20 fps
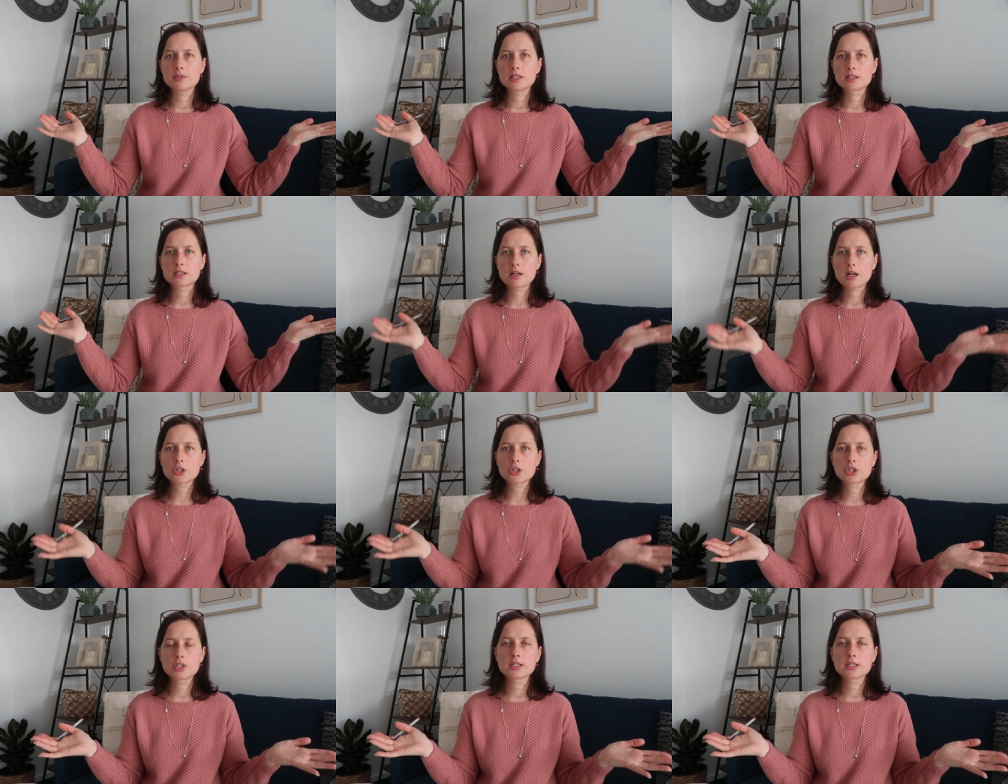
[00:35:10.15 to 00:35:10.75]

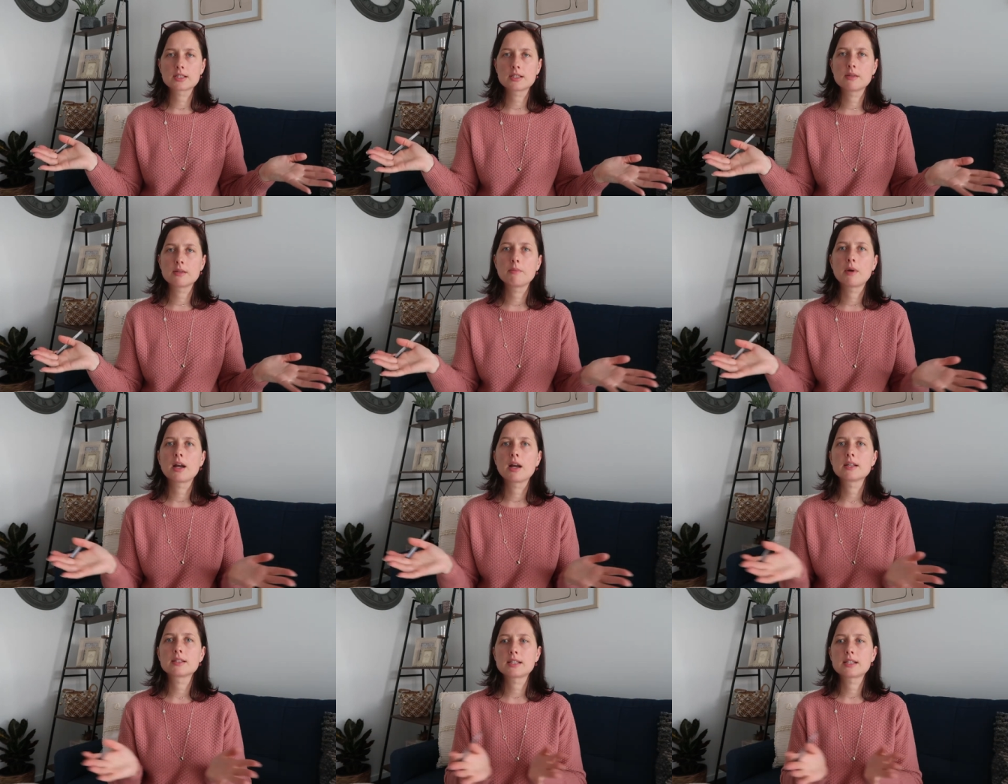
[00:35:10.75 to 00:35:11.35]
discussions in
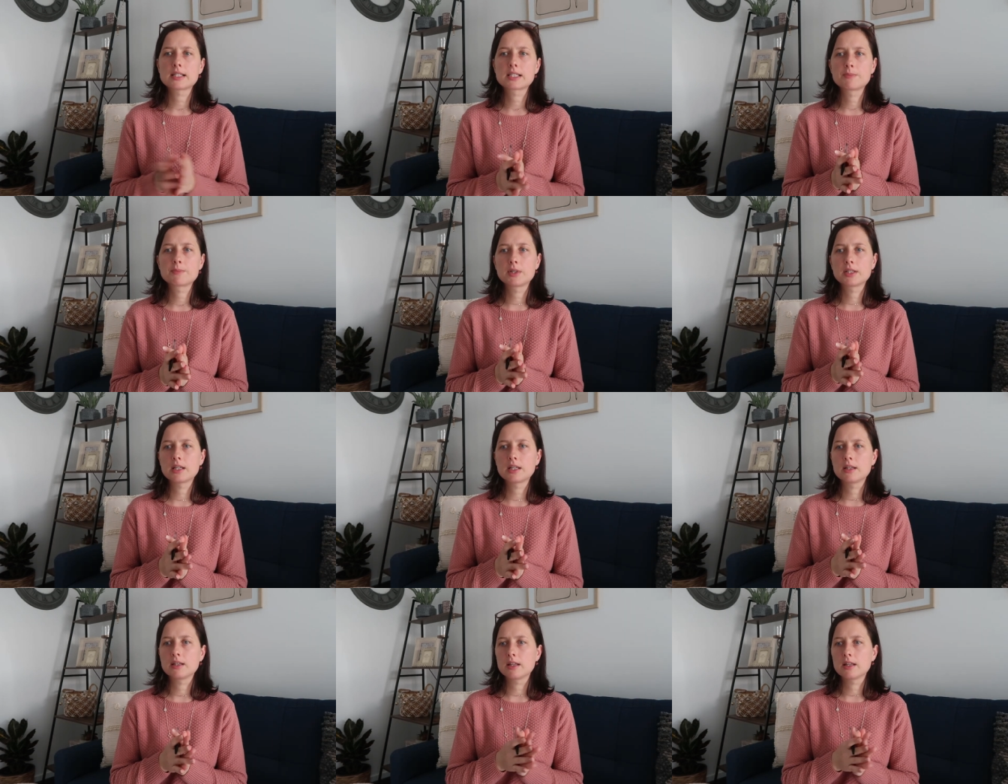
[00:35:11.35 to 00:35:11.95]
my
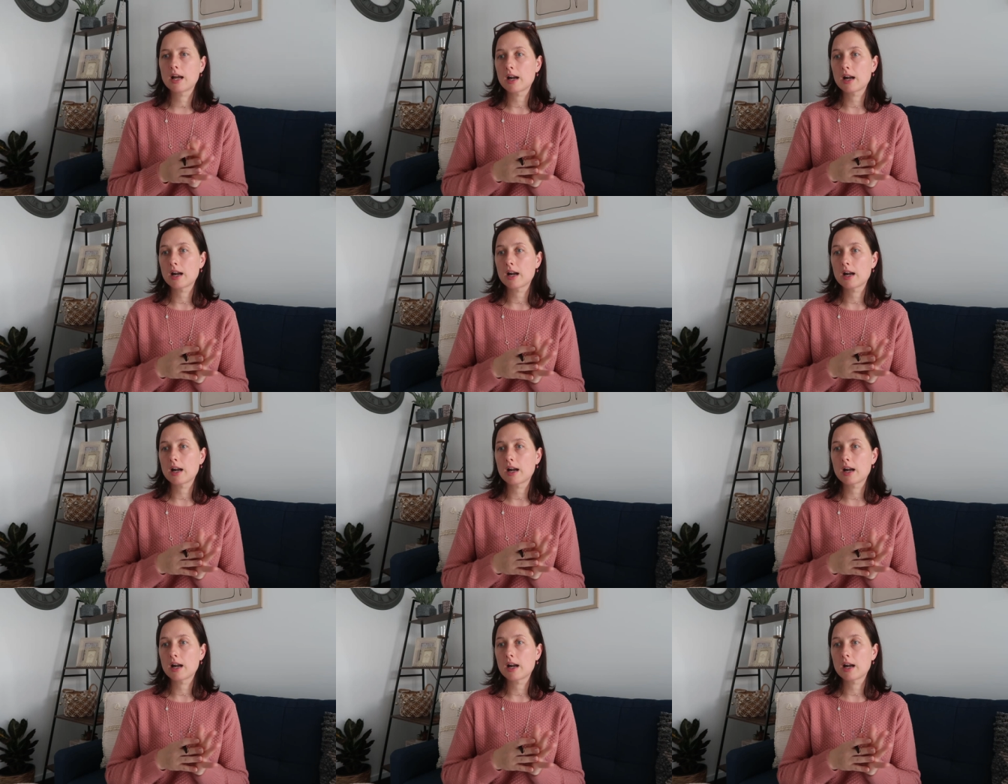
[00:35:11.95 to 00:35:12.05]
assessment, and,